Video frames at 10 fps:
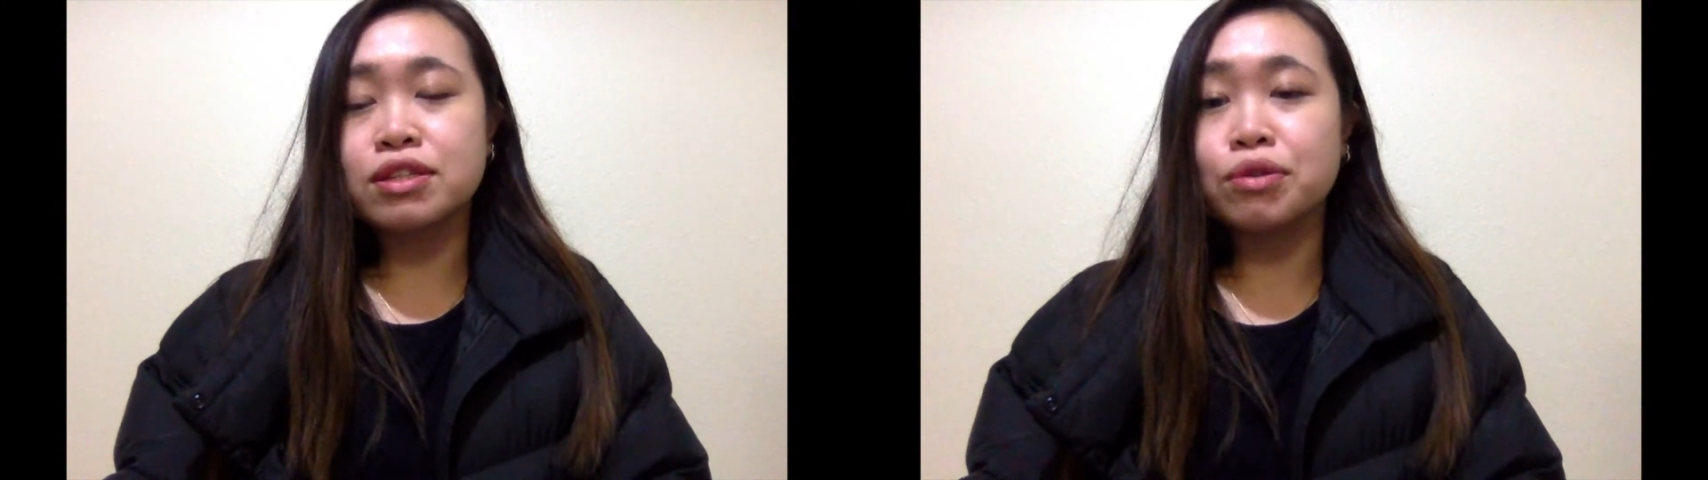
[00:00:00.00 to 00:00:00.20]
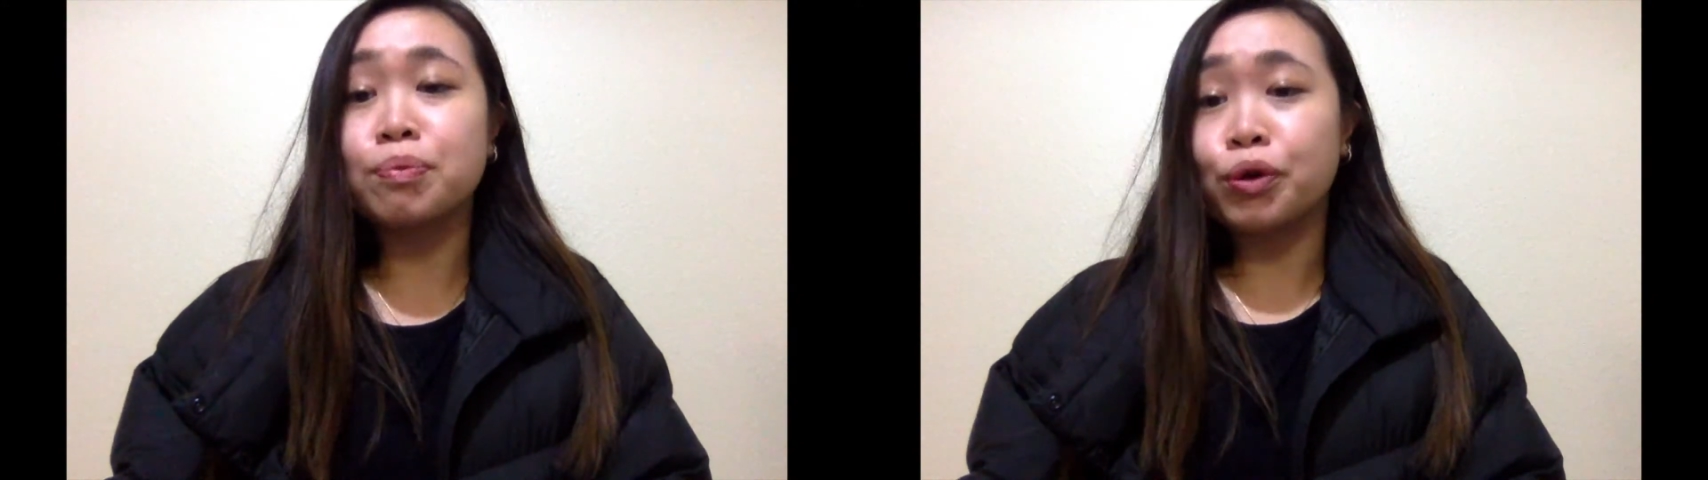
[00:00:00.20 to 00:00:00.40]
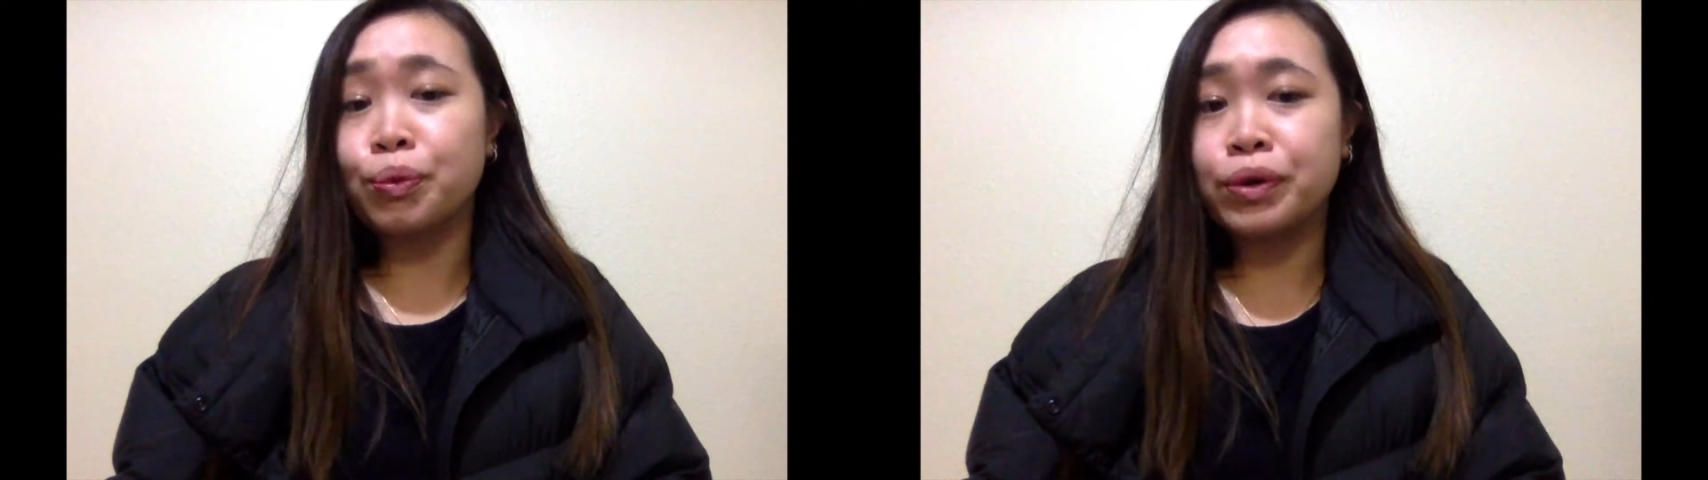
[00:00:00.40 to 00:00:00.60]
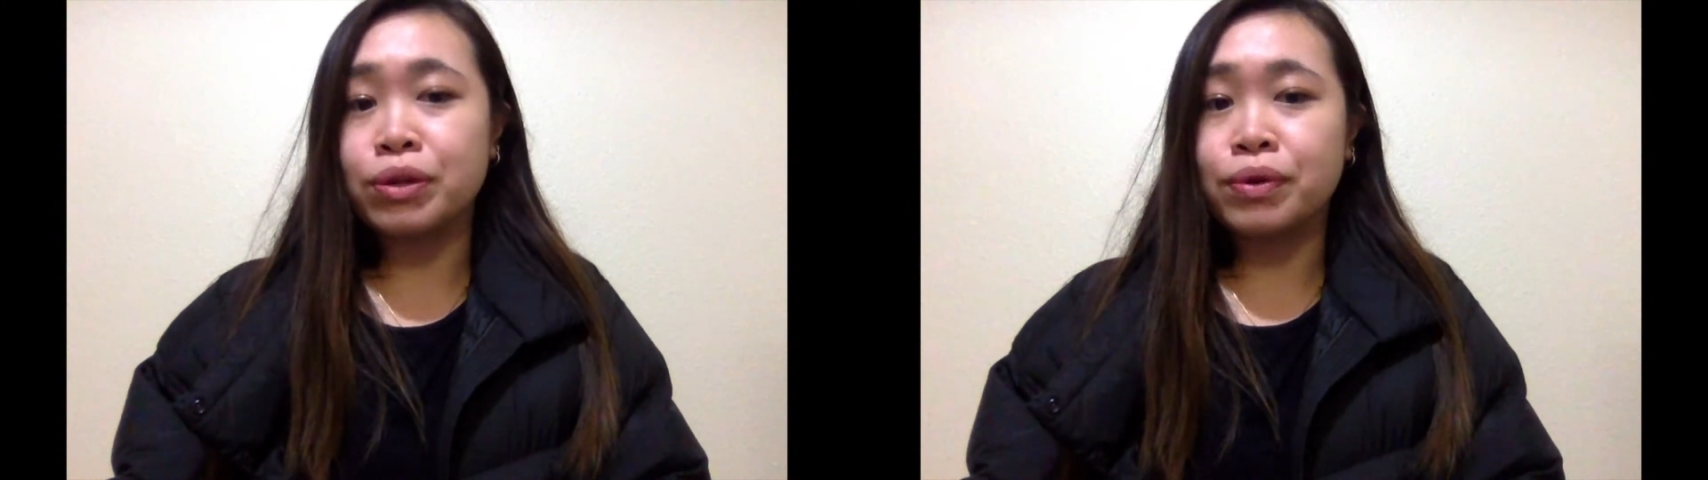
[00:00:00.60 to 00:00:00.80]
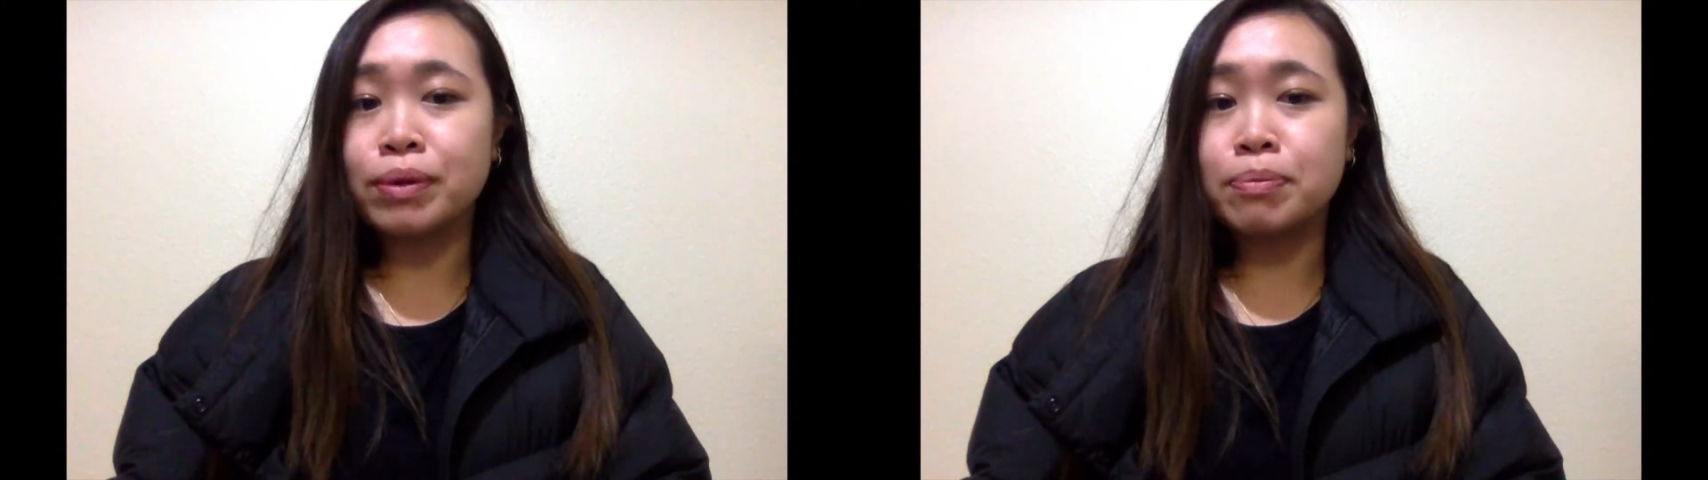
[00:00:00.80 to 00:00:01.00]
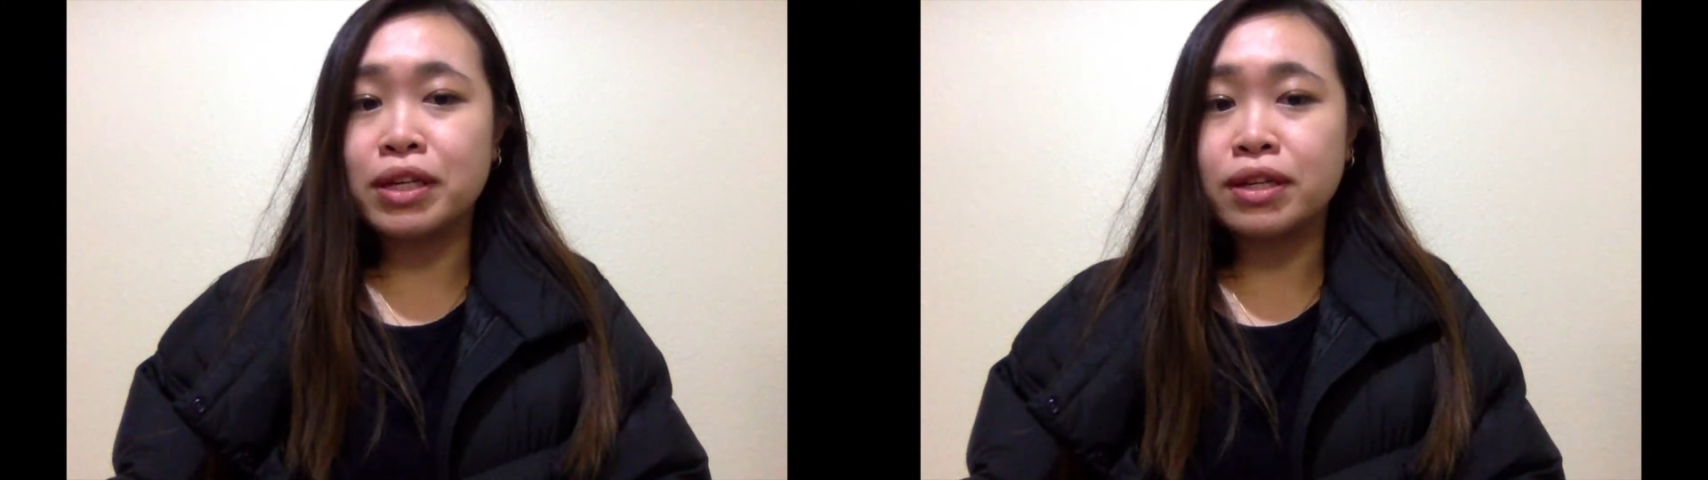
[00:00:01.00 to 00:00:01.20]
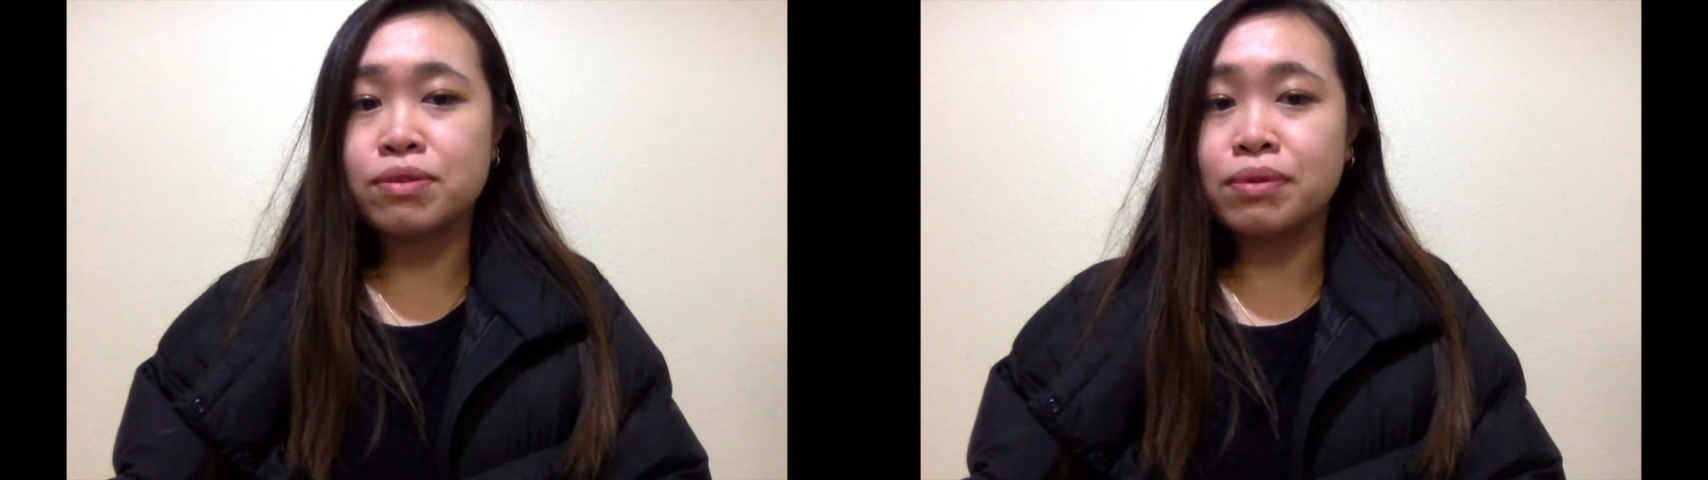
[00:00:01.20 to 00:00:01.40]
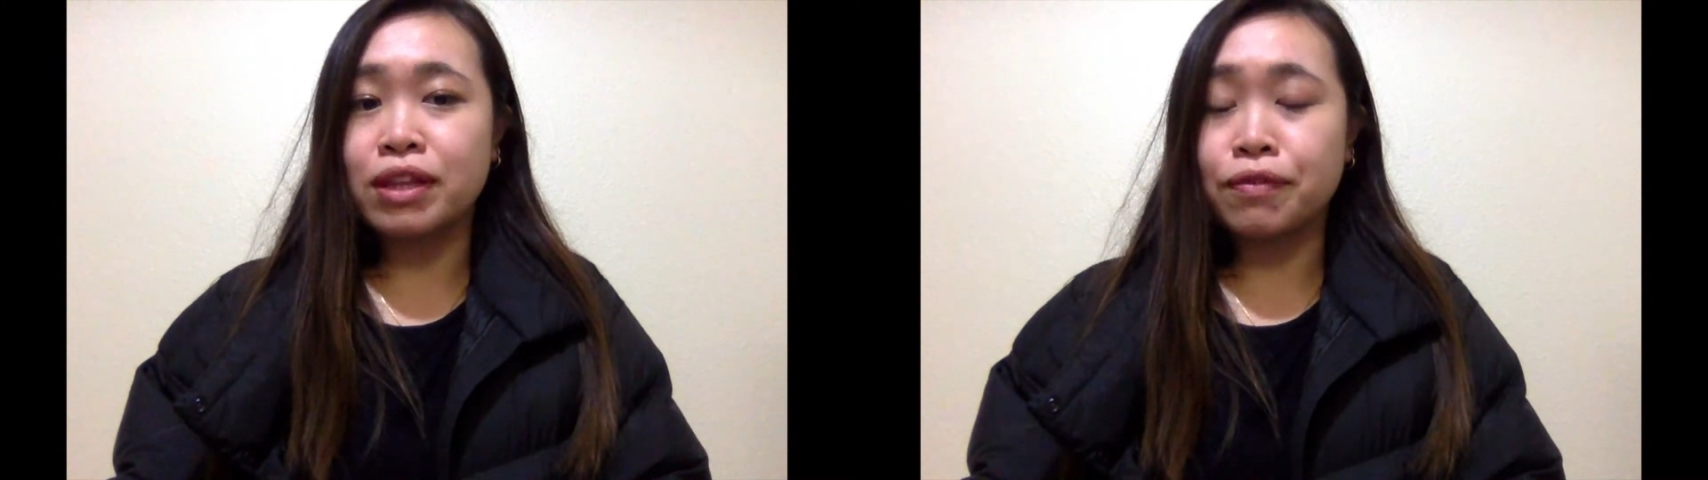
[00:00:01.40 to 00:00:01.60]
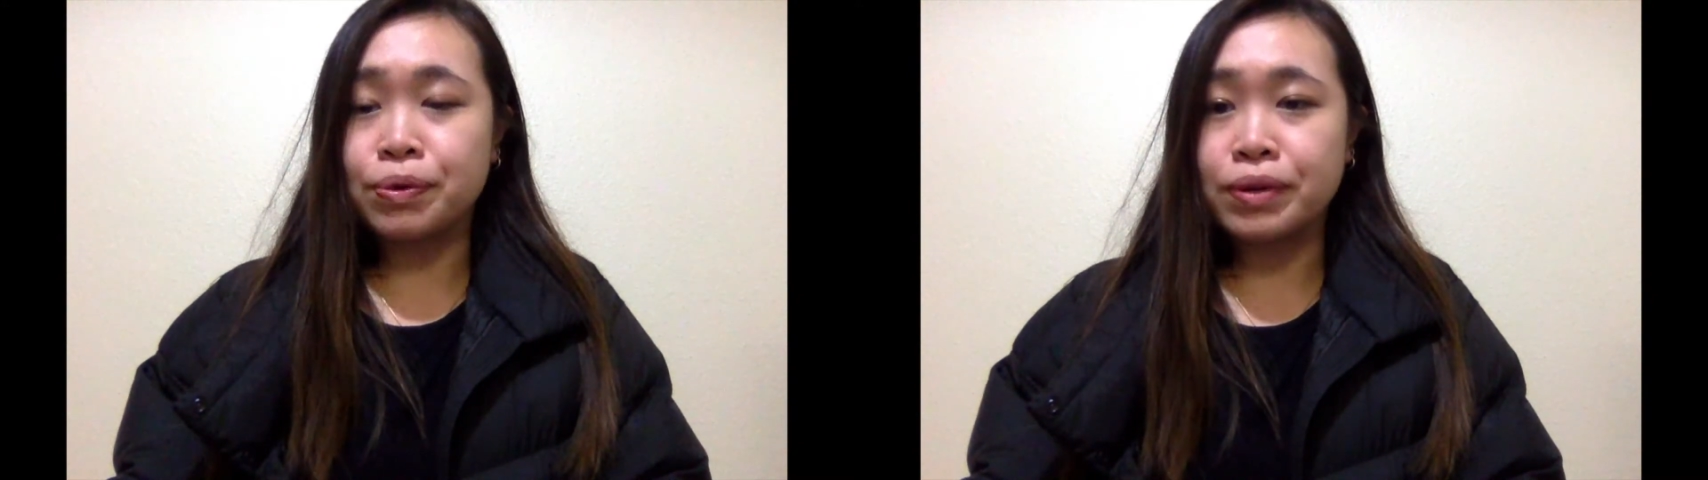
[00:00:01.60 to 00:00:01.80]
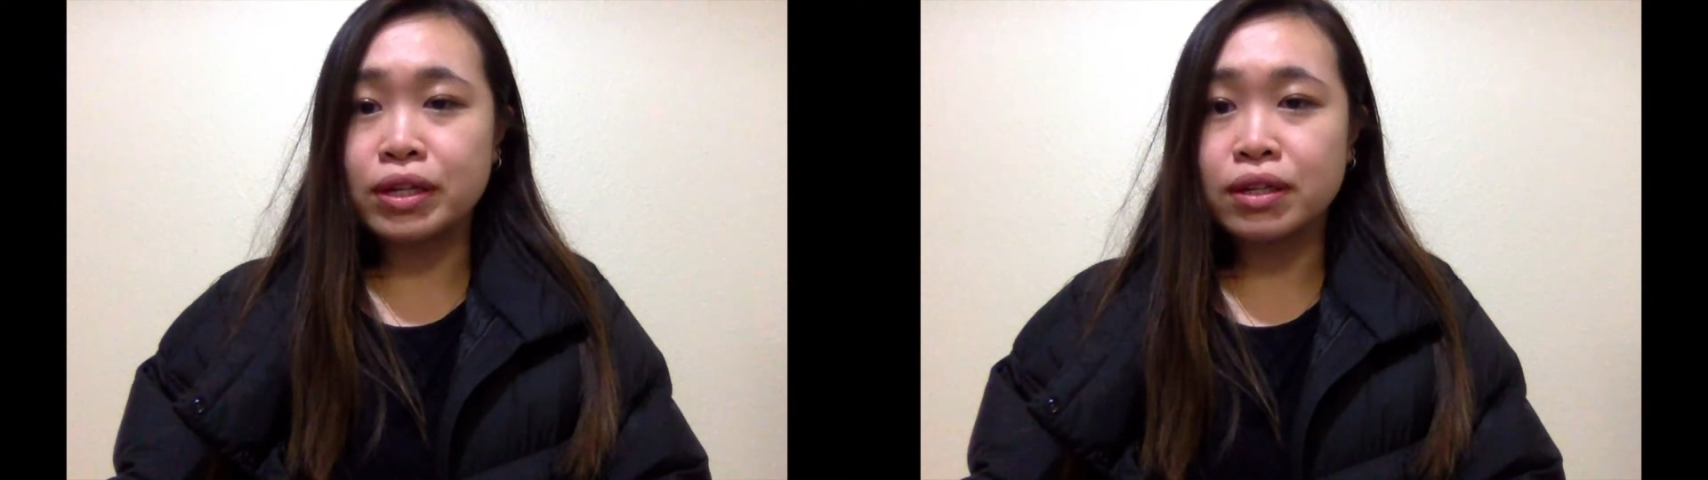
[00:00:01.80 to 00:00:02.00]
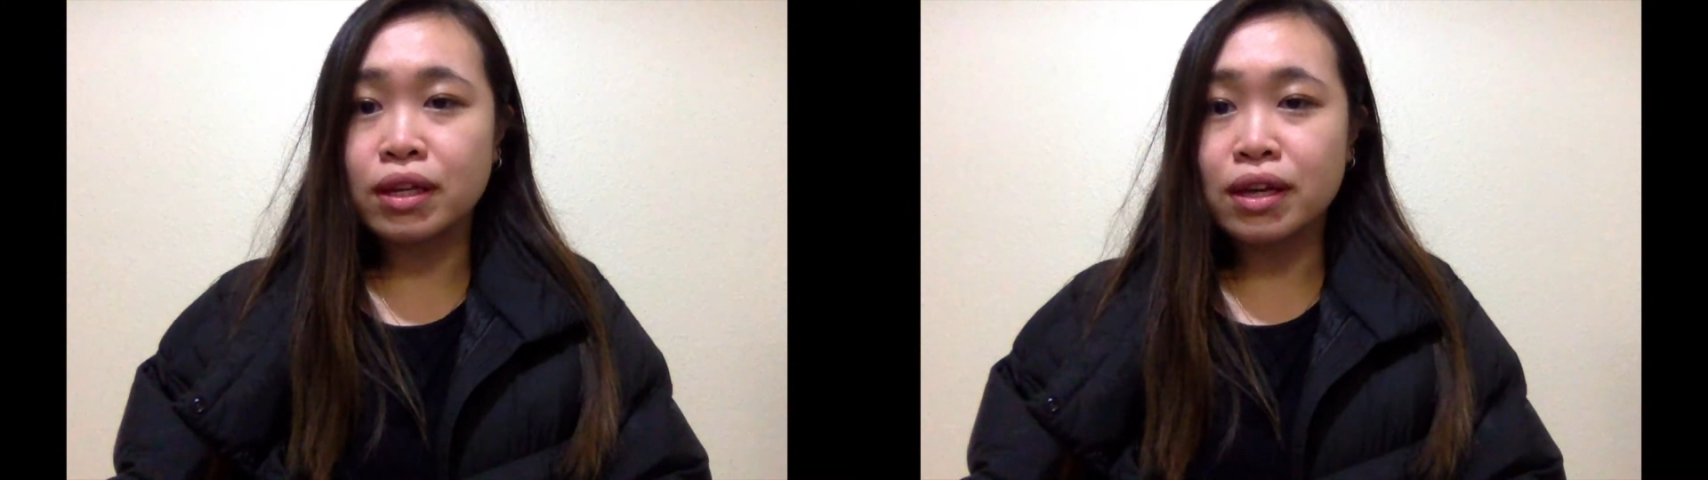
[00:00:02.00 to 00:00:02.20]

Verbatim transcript: so more one on one meetings with everyone.